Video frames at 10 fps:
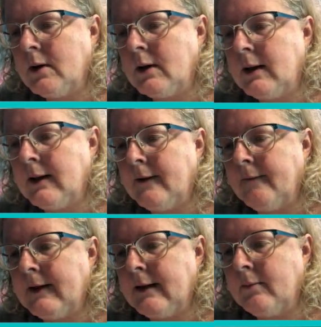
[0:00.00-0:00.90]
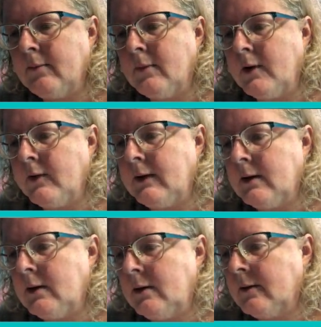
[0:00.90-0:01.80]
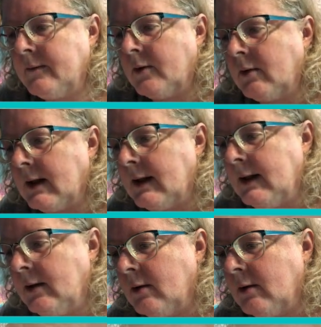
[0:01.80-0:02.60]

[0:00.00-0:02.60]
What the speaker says: Yeah, that mostly did it. Okay.